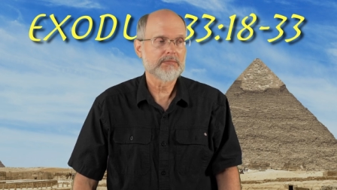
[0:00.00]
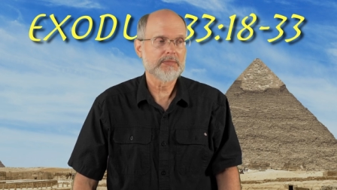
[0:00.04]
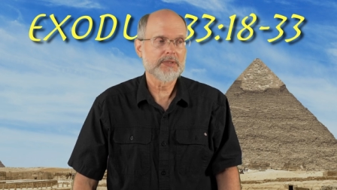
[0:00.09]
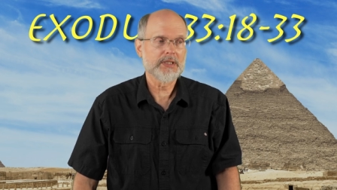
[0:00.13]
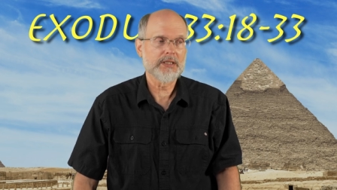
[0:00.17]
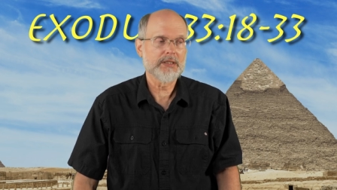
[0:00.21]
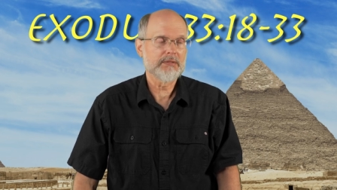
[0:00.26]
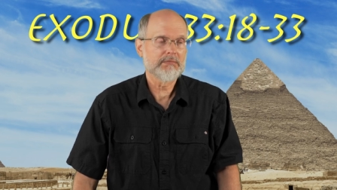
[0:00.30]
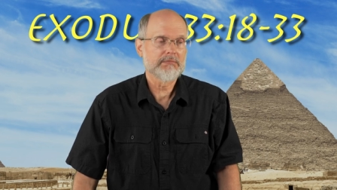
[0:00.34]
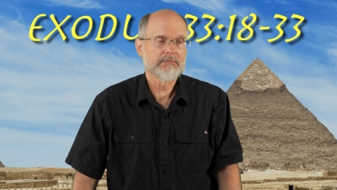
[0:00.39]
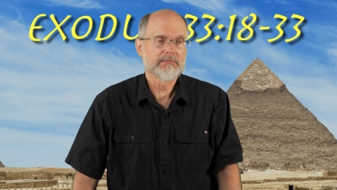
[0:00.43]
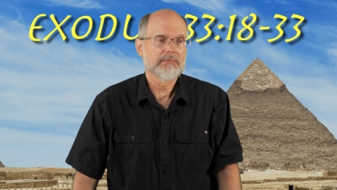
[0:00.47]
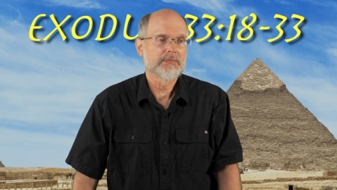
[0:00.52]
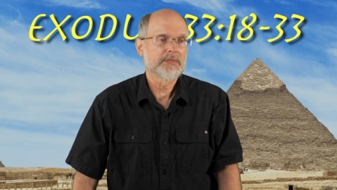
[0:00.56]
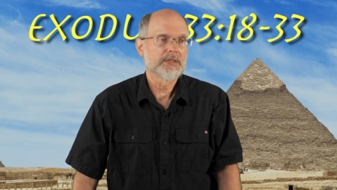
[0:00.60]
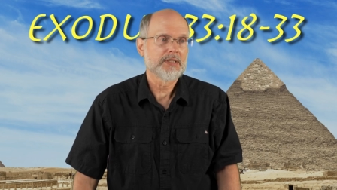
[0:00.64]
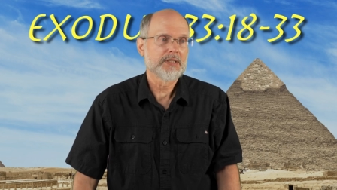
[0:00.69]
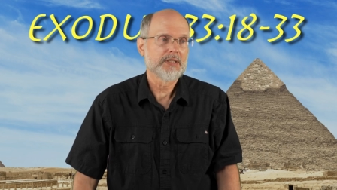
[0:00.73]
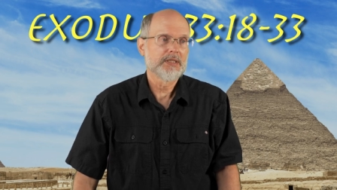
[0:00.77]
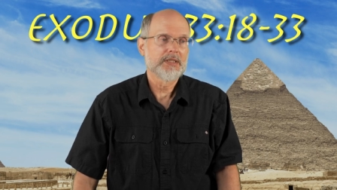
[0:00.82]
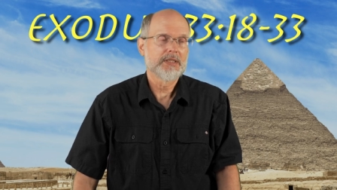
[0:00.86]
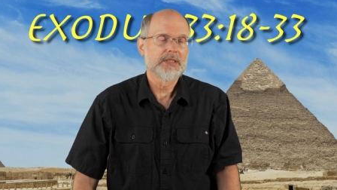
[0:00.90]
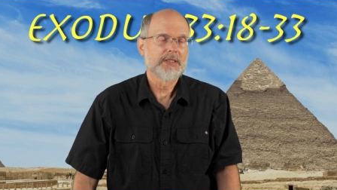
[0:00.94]
uh,
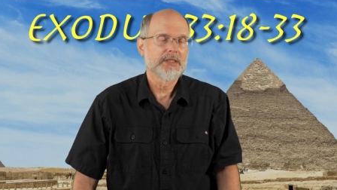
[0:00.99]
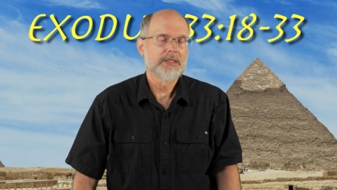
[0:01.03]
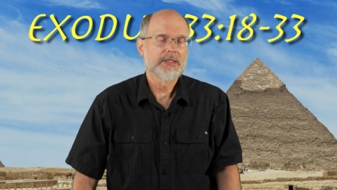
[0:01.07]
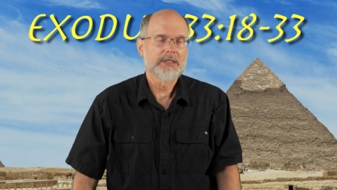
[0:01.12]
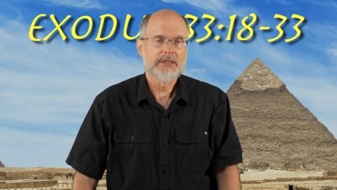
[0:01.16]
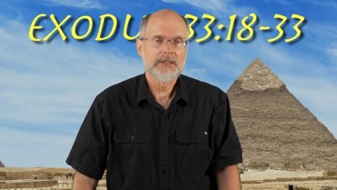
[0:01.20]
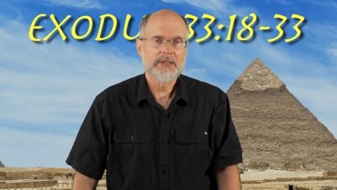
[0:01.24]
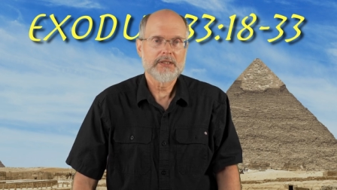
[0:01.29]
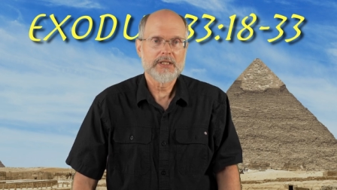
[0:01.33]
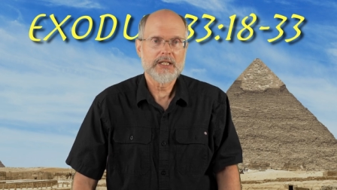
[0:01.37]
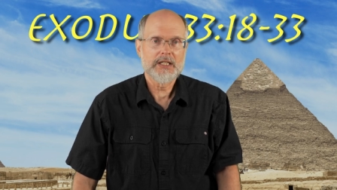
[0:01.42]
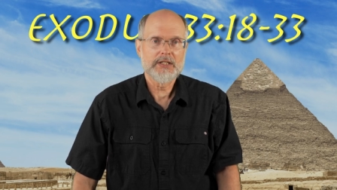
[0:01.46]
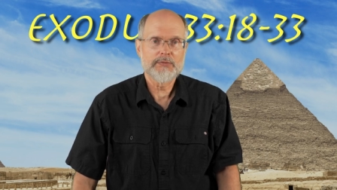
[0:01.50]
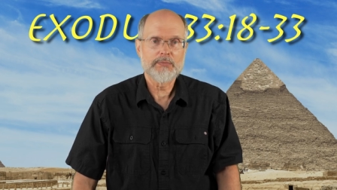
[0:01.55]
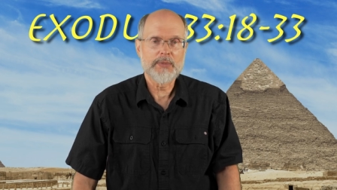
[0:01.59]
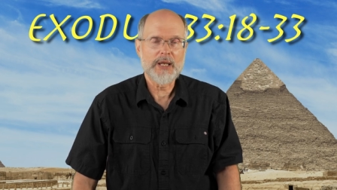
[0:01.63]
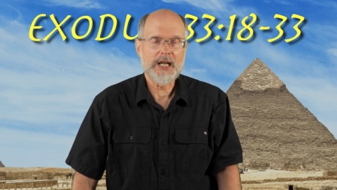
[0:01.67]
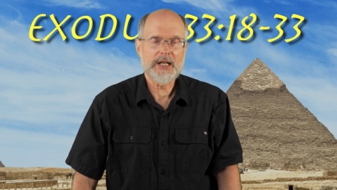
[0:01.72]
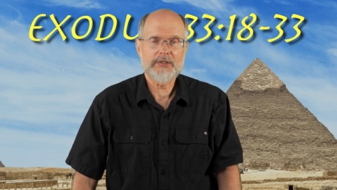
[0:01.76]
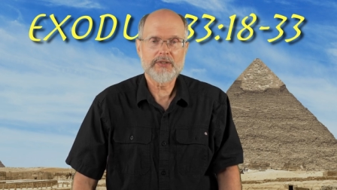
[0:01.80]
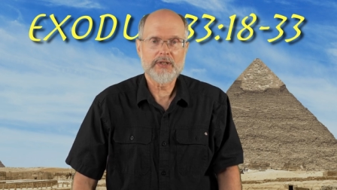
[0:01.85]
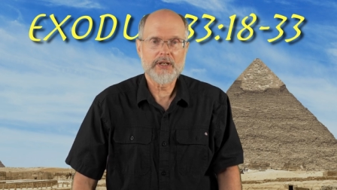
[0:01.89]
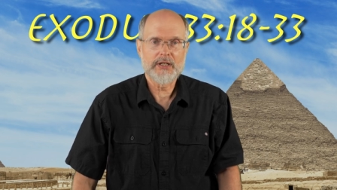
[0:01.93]
his
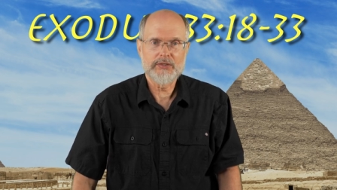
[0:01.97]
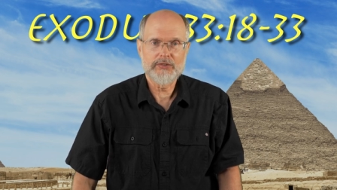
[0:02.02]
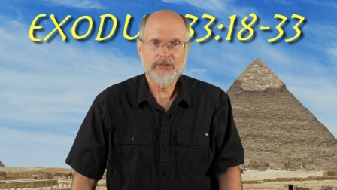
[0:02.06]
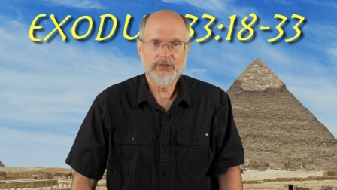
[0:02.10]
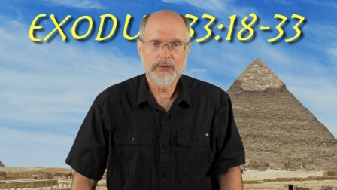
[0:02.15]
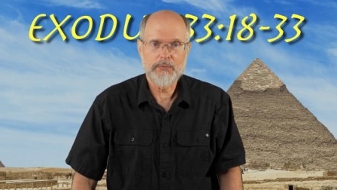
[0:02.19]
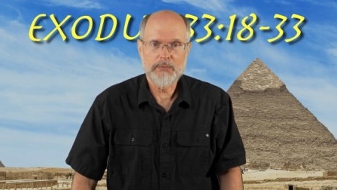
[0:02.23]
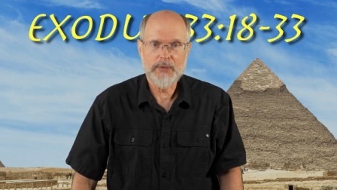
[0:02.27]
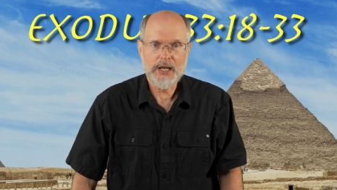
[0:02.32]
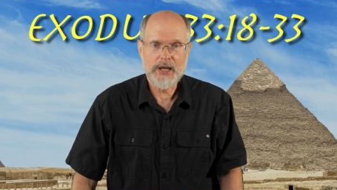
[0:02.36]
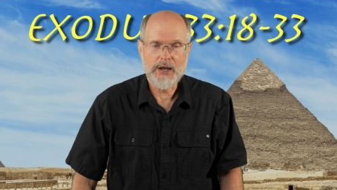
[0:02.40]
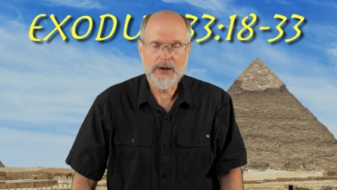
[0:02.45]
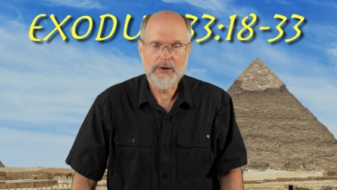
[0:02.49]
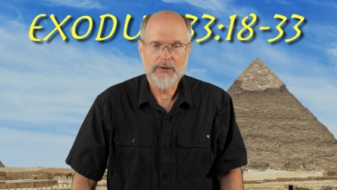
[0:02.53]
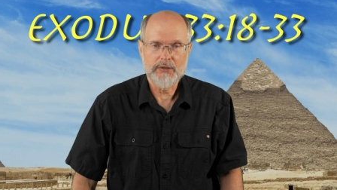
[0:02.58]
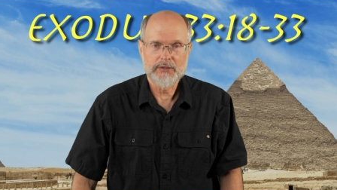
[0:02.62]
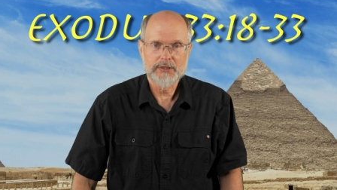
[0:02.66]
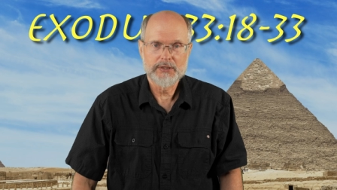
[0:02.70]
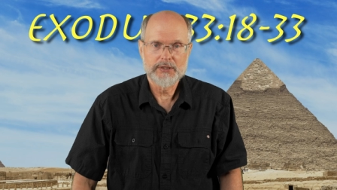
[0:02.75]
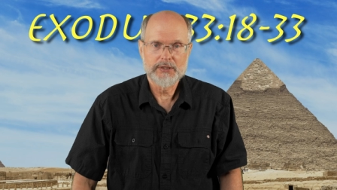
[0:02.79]
backside somehow.